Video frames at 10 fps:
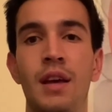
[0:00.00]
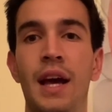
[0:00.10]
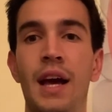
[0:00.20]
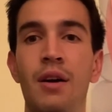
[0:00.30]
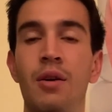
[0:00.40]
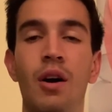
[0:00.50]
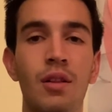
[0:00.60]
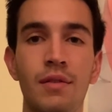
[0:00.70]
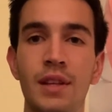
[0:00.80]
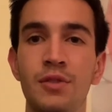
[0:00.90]
how
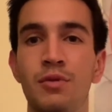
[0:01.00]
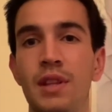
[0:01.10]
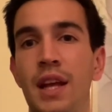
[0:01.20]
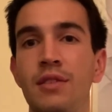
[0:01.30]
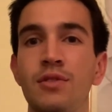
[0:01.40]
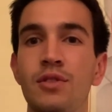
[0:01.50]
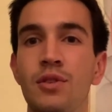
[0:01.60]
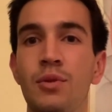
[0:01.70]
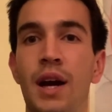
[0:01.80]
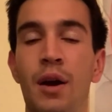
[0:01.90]
all of this relates
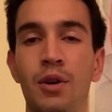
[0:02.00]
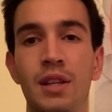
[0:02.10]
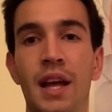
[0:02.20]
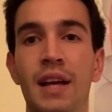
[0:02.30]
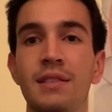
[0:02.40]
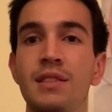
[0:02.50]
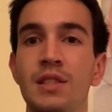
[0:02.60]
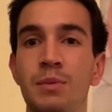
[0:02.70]
to our class